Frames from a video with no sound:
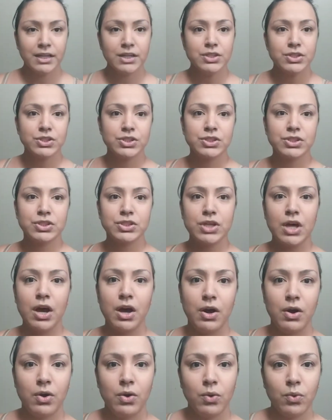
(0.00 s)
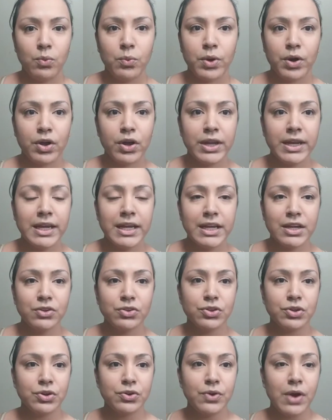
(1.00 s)
So we're going to get
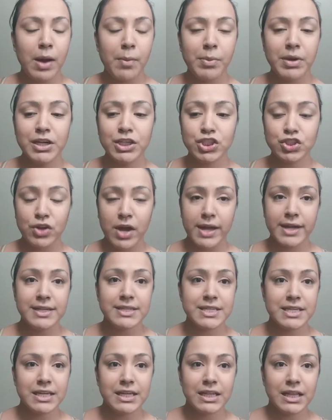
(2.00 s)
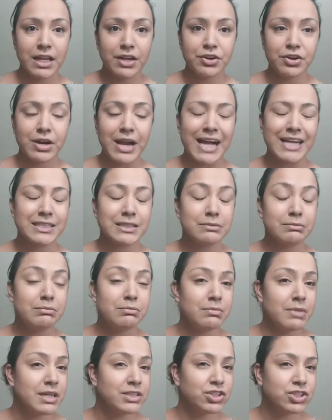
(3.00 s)
through. I'm going to try to declutter as
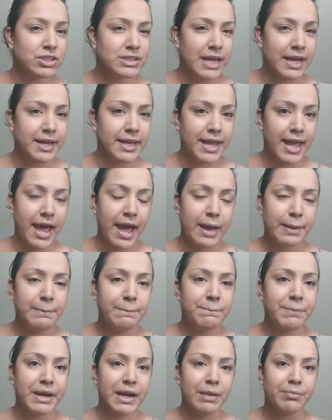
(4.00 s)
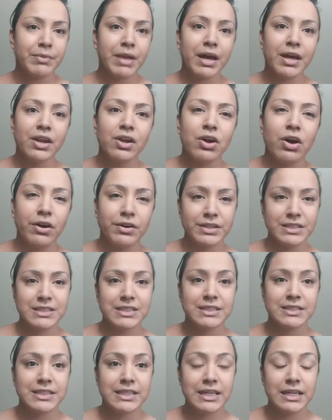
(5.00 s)
much as I can, but I'm not going to call this
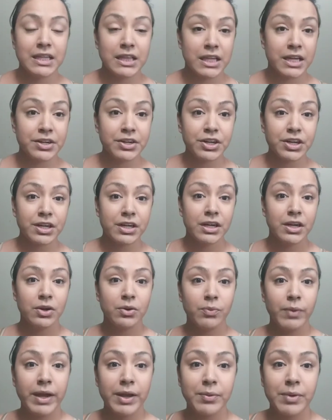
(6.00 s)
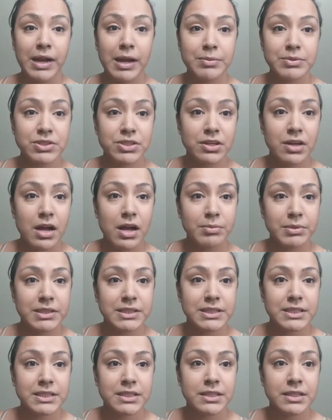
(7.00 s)
a declutter. Wait, what happened to the comments?